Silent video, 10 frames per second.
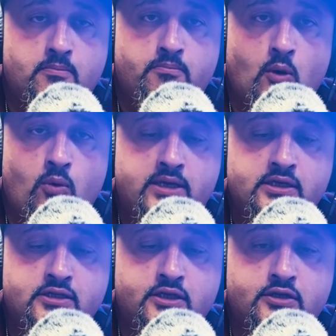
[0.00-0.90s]
but when
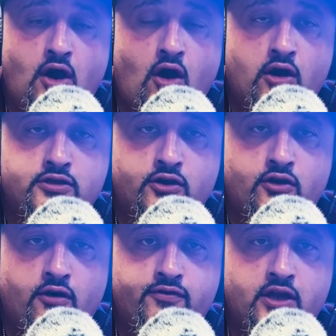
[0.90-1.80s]
does the dog turn
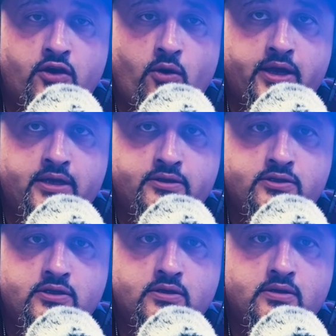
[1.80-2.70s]
off the
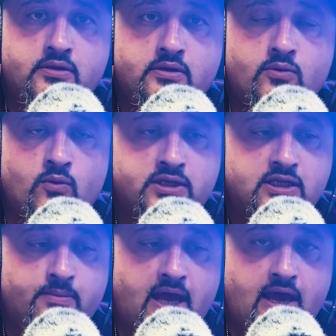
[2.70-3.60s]
annoyance? Once
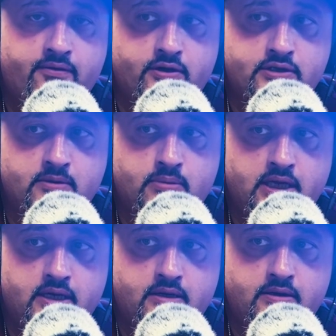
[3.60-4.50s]
the behavior is
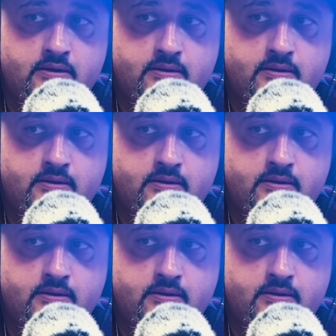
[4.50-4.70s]
completed.